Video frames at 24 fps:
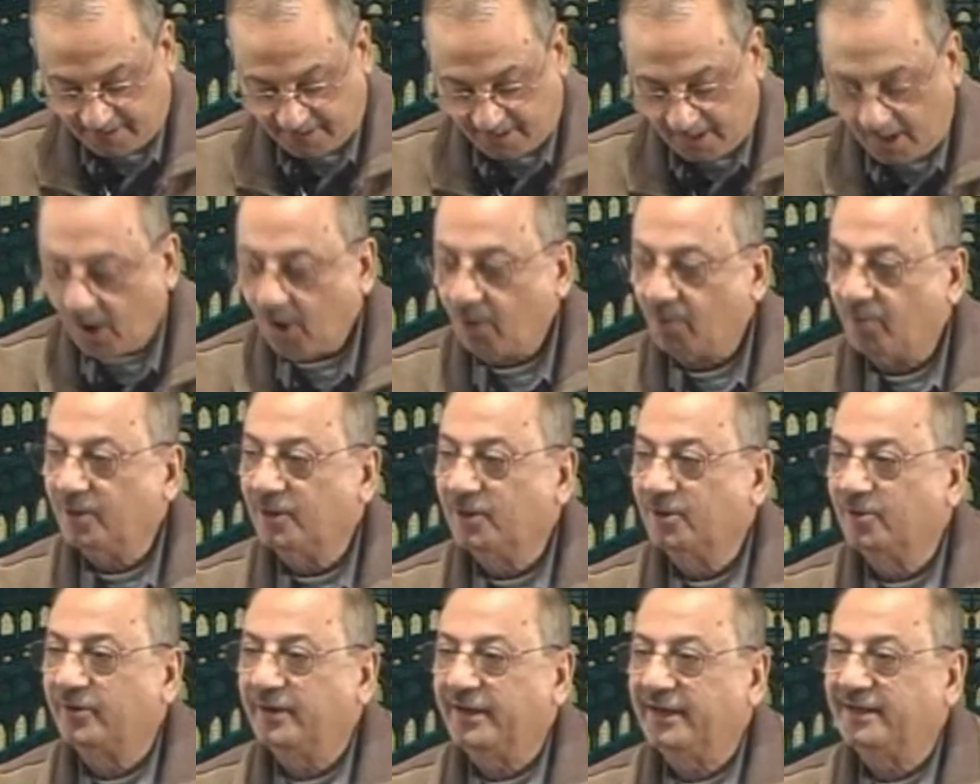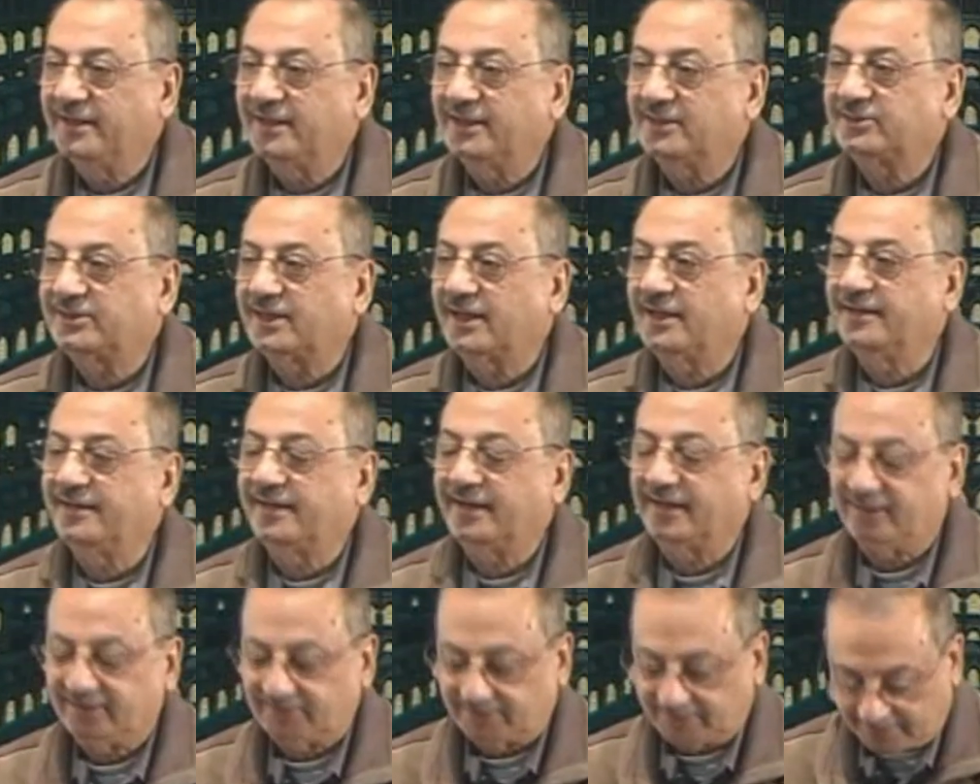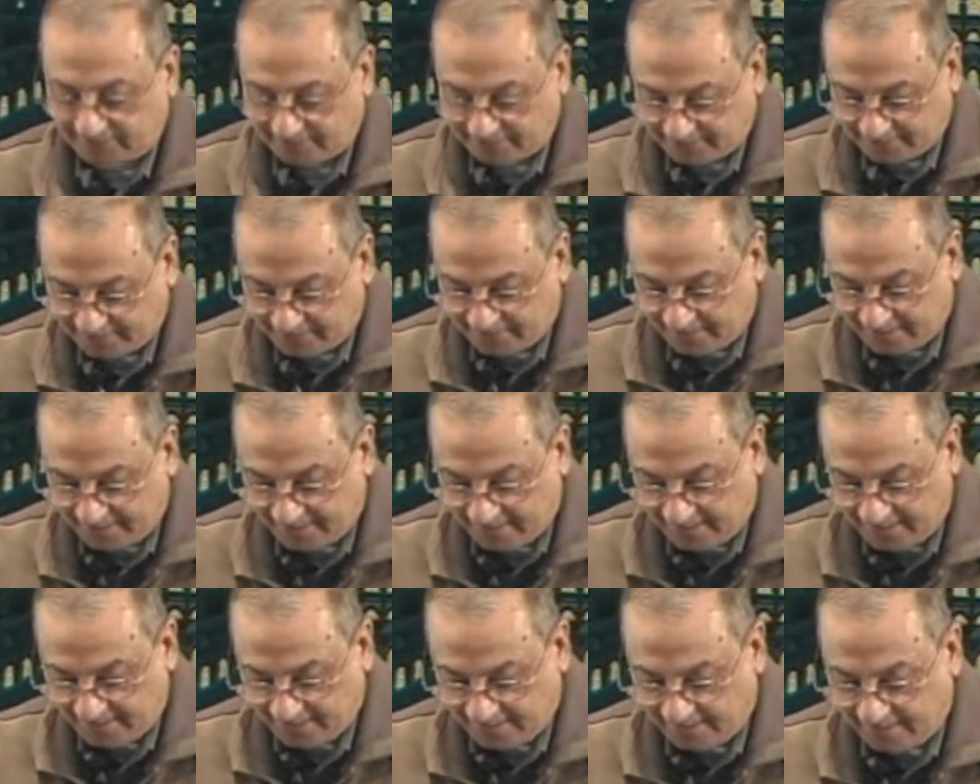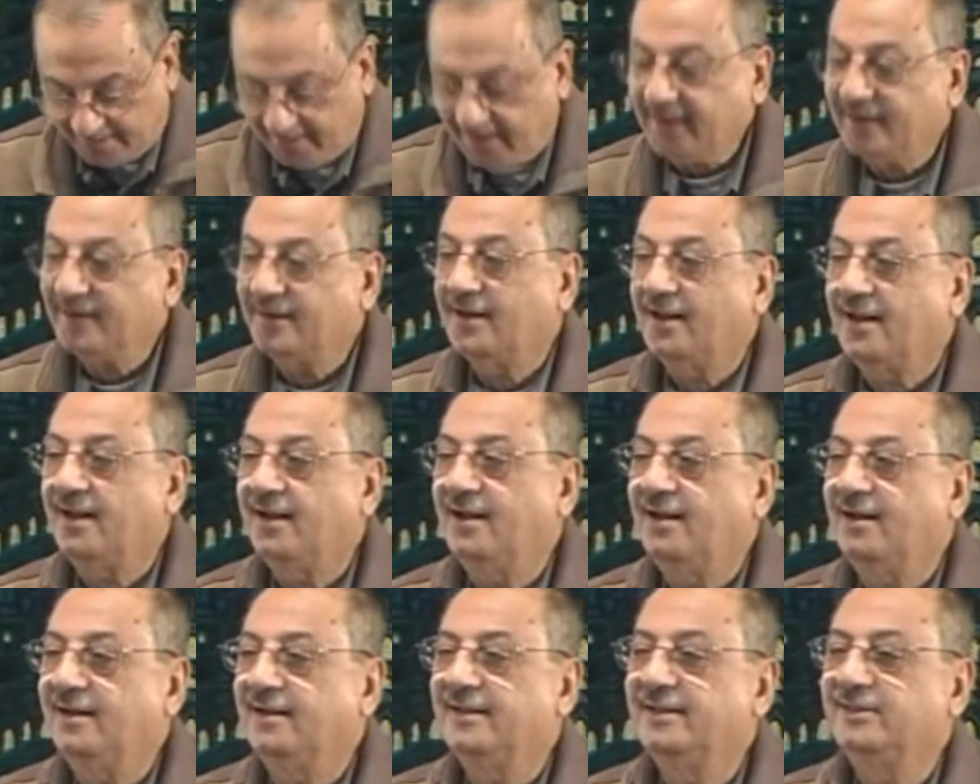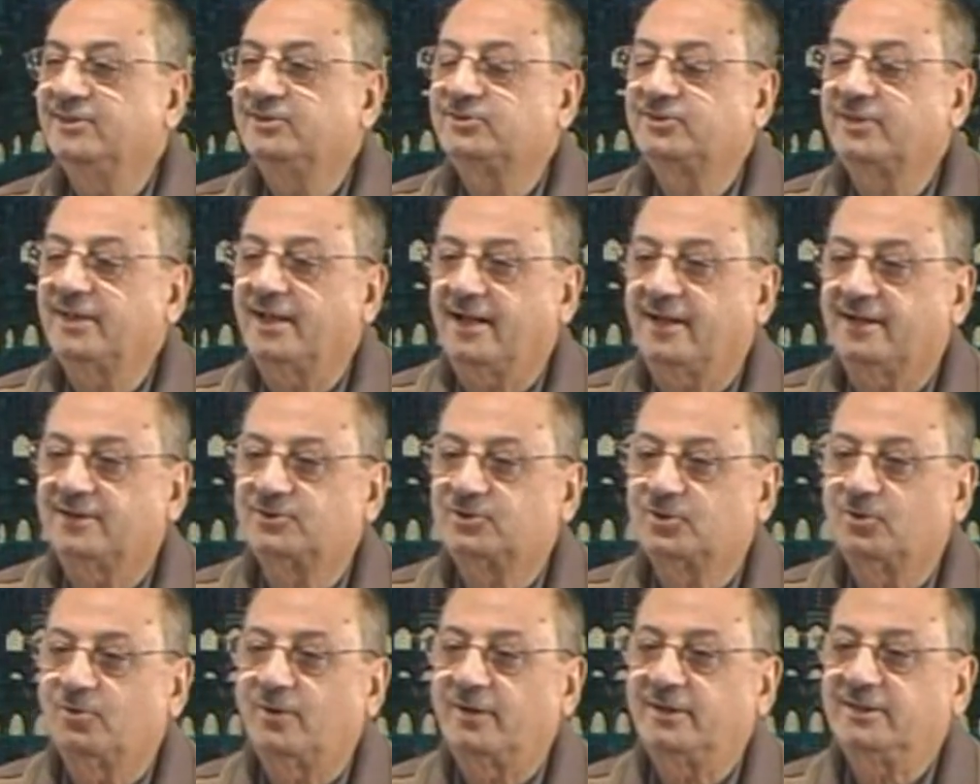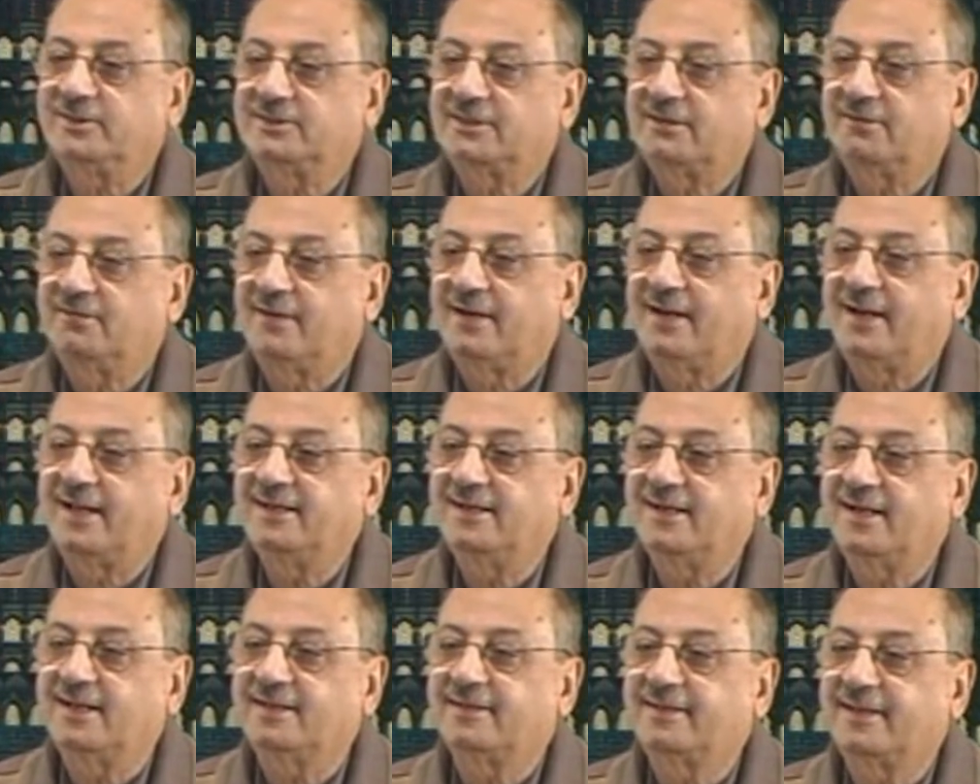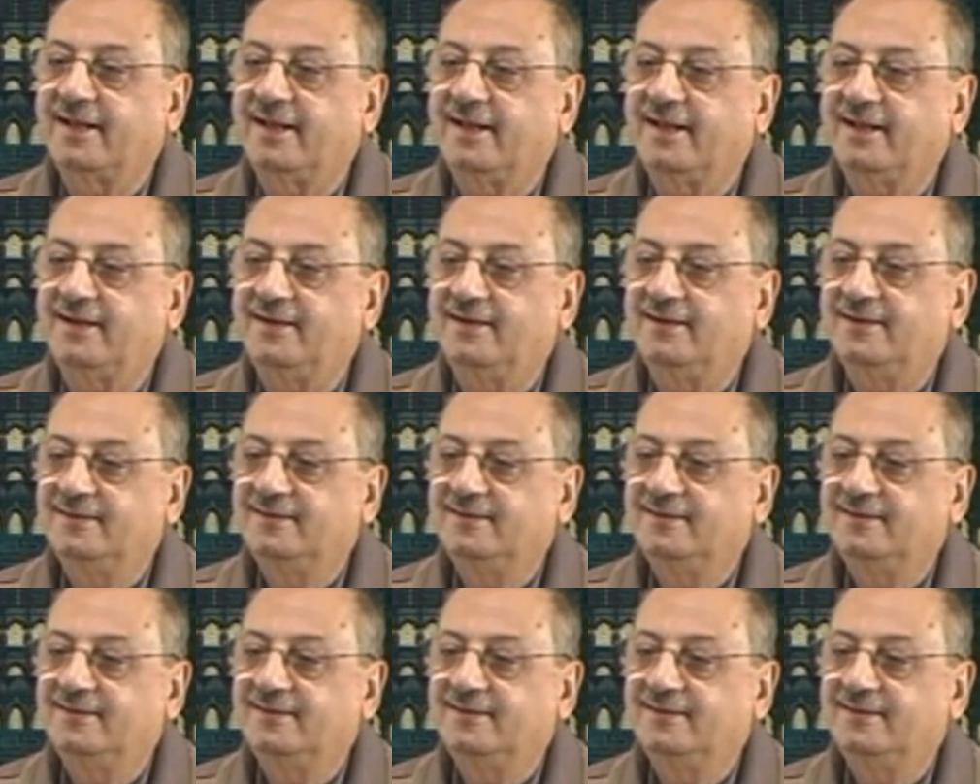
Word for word: How will you read the sentence? Layla is there. So what is our Layla there?